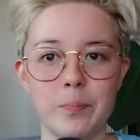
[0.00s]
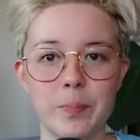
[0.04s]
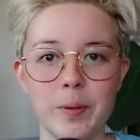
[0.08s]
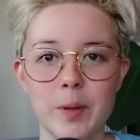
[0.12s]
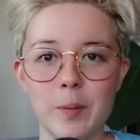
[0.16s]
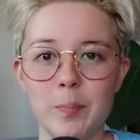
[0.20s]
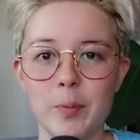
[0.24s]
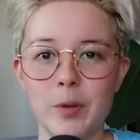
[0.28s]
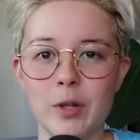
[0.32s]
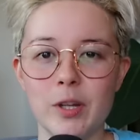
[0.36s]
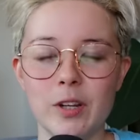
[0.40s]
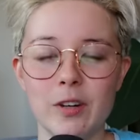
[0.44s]

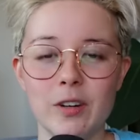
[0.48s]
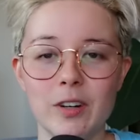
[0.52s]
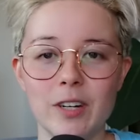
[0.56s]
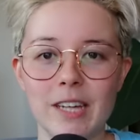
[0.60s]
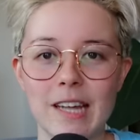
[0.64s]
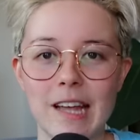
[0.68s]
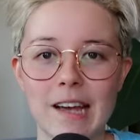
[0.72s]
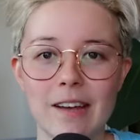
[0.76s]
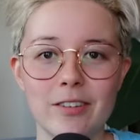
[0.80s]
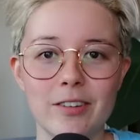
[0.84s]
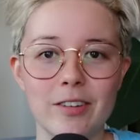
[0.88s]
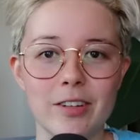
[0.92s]
People are
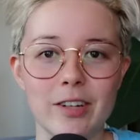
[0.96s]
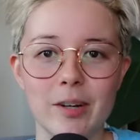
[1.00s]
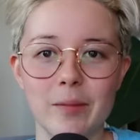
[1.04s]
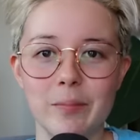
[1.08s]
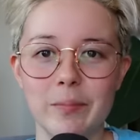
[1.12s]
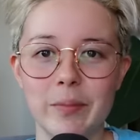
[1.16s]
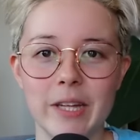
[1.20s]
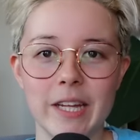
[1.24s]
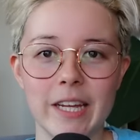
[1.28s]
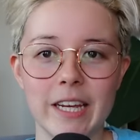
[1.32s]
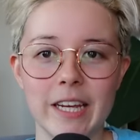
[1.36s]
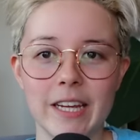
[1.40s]
allowed to
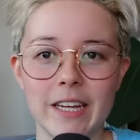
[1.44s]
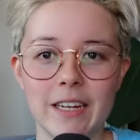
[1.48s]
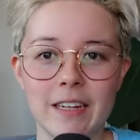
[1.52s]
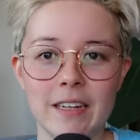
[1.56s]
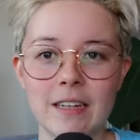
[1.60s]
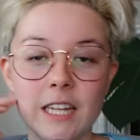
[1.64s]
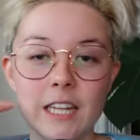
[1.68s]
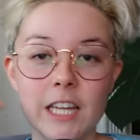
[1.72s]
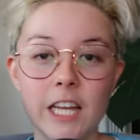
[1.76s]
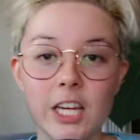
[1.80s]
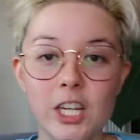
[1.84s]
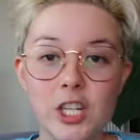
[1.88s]
complain.
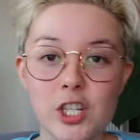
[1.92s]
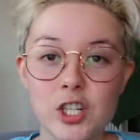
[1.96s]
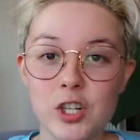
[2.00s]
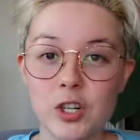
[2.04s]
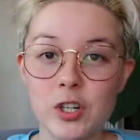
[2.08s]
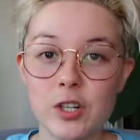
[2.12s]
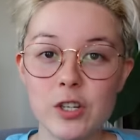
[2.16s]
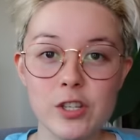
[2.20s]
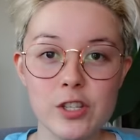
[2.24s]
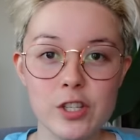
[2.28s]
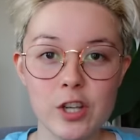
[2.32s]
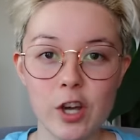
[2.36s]
Like,
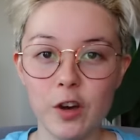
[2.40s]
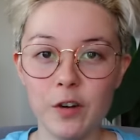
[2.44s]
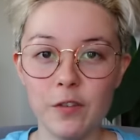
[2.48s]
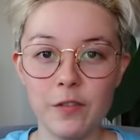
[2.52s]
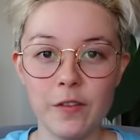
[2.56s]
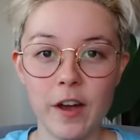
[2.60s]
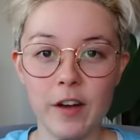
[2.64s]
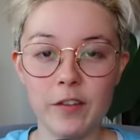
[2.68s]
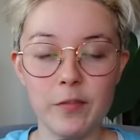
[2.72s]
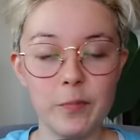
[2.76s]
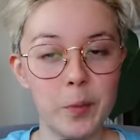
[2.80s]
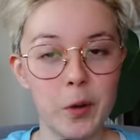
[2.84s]
should Soph
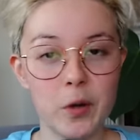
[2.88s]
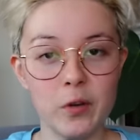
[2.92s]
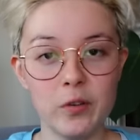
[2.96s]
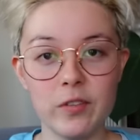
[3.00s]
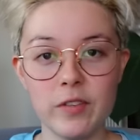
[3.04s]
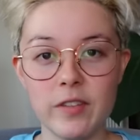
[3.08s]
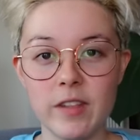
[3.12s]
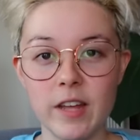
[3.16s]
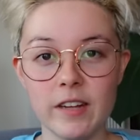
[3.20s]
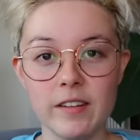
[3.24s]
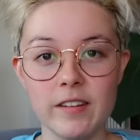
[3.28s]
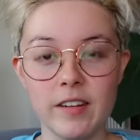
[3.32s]
have
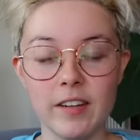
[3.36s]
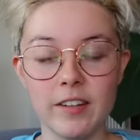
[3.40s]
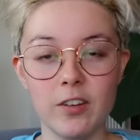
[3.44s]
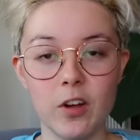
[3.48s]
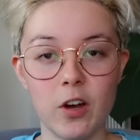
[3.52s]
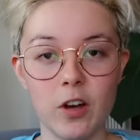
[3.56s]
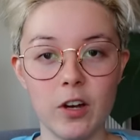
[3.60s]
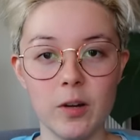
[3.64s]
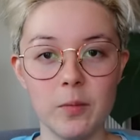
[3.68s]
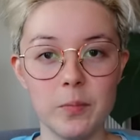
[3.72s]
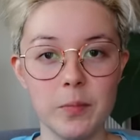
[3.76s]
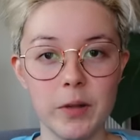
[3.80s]
posted that
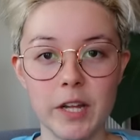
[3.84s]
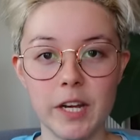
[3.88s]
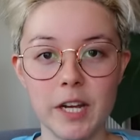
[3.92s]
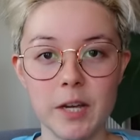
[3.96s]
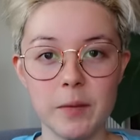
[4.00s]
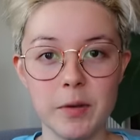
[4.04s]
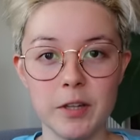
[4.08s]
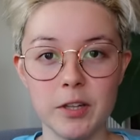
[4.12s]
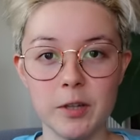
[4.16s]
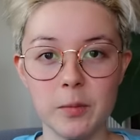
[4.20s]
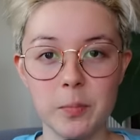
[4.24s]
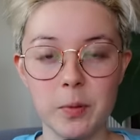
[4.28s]
TikTok complaining
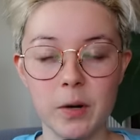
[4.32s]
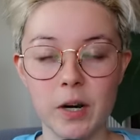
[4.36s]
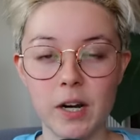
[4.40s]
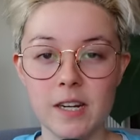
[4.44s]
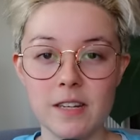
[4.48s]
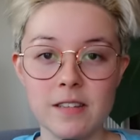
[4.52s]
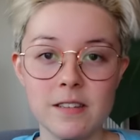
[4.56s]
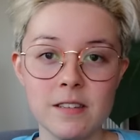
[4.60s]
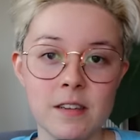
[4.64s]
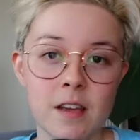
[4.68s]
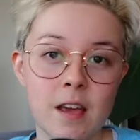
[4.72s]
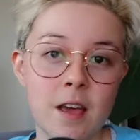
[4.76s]
about the
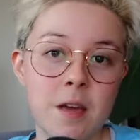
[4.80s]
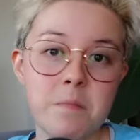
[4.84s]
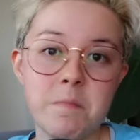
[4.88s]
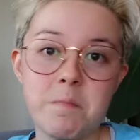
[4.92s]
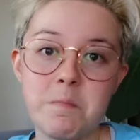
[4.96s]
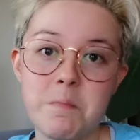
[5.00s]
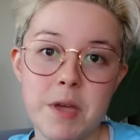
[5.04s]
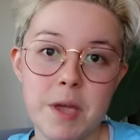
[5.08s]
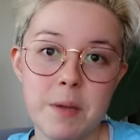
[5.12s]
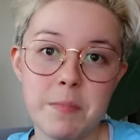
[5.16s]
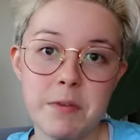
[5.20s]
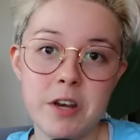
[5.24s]
price?
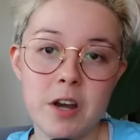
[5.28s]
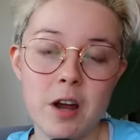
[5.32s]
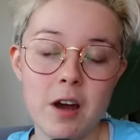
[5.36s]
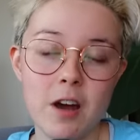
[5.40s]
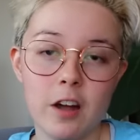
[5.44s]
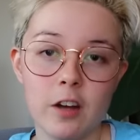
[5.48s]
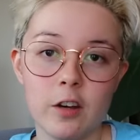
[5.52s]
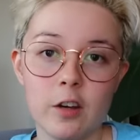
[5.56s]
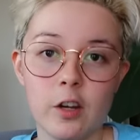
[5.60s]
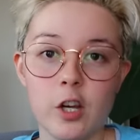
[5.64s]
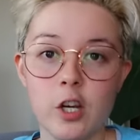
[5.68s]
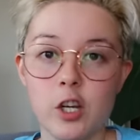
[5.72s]
Maybe
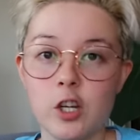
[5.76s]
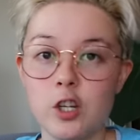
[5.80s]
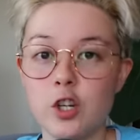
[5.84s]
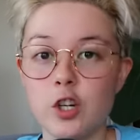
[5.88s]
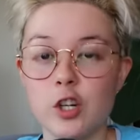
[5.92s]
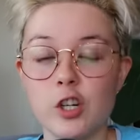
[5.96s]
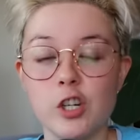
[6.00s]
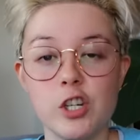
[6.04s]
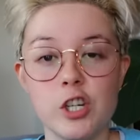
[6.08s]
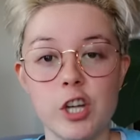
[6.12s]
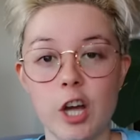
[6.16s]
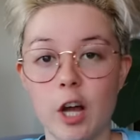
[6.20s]
not.
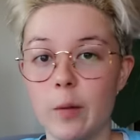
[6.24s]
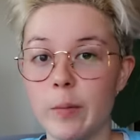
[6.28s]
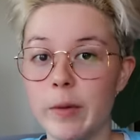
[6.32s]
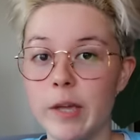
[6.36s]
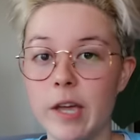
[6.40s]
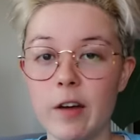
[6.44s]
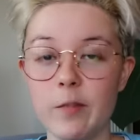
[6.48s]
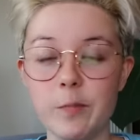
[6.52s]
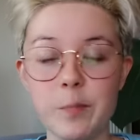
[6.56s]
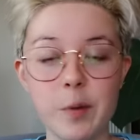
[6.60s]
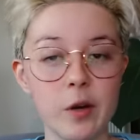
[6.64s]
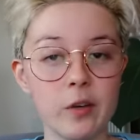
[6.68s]
Should Shelby
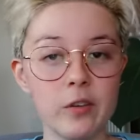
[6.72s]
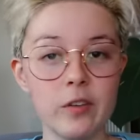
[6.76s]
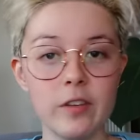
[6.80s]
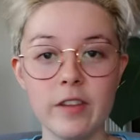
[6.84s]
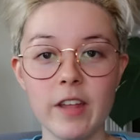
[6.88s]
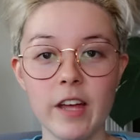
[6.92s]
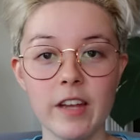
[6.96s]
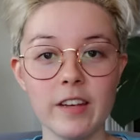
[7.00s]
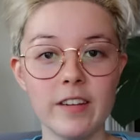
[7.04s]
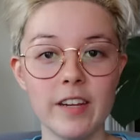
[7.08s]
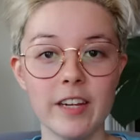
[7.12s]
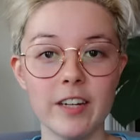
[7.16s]
have posted
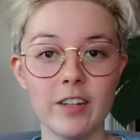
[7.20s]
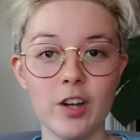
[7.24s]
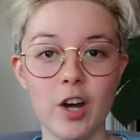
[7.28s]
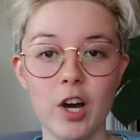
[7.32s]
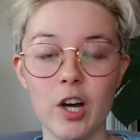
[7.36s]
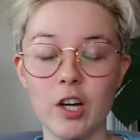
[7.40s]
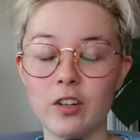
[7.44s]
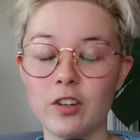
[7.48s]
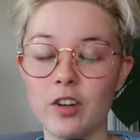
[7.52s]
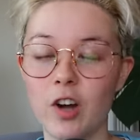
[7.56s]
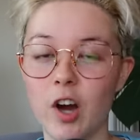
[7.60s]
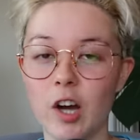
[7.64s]
that
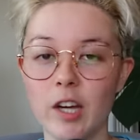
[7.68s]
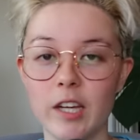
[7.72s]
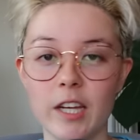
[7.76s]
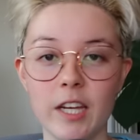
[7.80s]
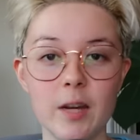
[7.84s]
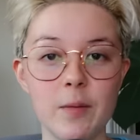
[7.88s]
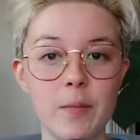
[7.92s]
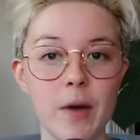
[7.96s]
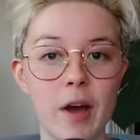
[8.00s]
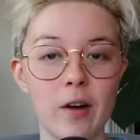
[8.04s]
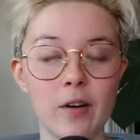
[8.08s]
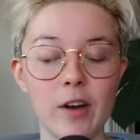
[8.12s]
TikTok
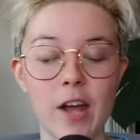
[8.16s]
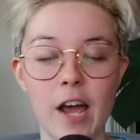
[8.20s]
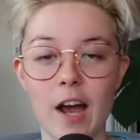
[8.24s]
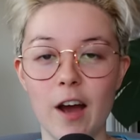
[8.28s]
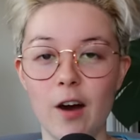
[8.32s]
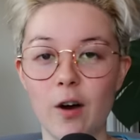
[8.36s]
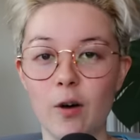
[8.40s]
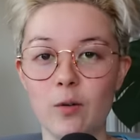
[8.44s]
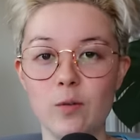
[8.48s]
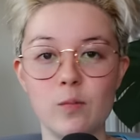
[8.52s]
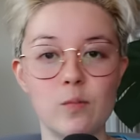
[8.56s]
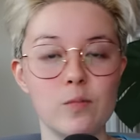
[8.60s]
talking about
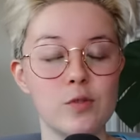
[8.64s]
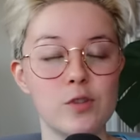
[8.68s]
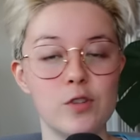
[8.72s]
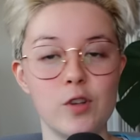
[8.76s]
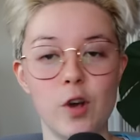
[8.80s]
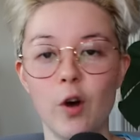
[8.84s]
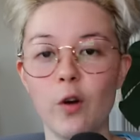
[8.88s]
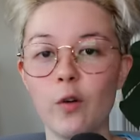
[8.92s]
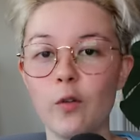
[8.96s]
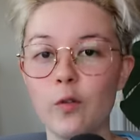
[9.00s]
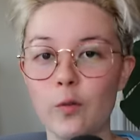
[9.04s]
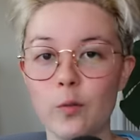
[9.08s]
how
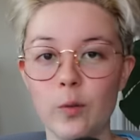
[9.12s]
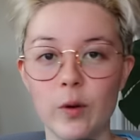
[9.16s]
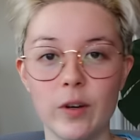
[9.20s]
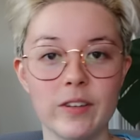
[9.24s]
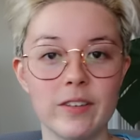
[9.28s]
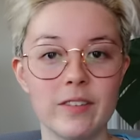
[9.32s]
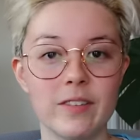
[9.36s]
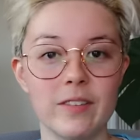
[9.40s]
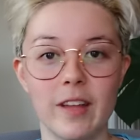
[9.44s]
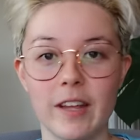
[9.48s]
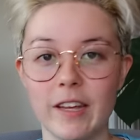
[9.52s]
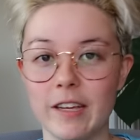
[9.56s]
Soph
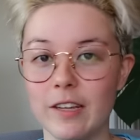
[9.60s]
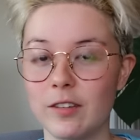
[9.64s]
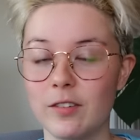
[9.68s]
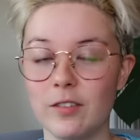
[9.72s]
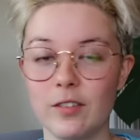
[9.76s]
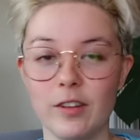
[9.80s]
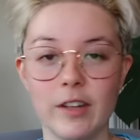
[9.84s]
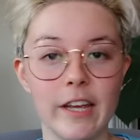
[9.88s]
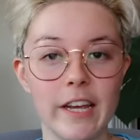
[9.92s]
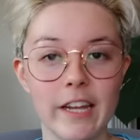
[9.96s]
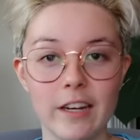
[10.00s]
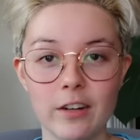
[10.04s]
was like
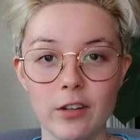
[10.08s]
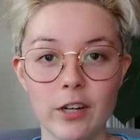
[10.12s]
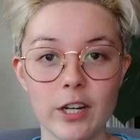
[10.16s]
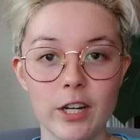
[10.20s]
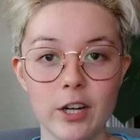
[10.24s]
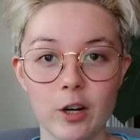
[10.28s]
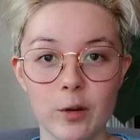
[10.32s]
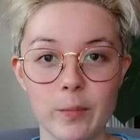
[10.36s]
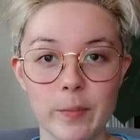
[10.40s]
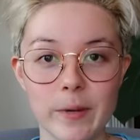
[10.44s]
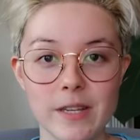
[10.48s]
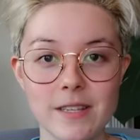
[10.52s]
slandering
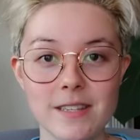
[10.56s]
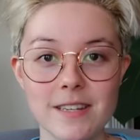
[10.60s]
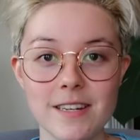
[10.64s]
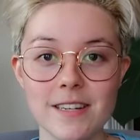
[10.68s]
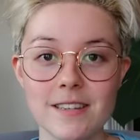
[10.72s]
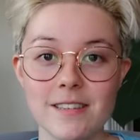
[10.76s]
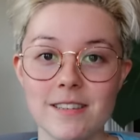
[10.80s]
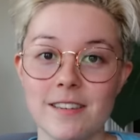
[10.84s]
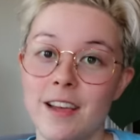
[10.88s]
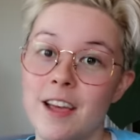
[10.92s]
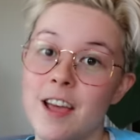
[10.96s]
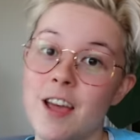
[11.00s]
her
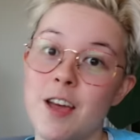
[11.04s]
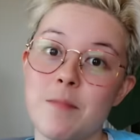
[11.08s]
business?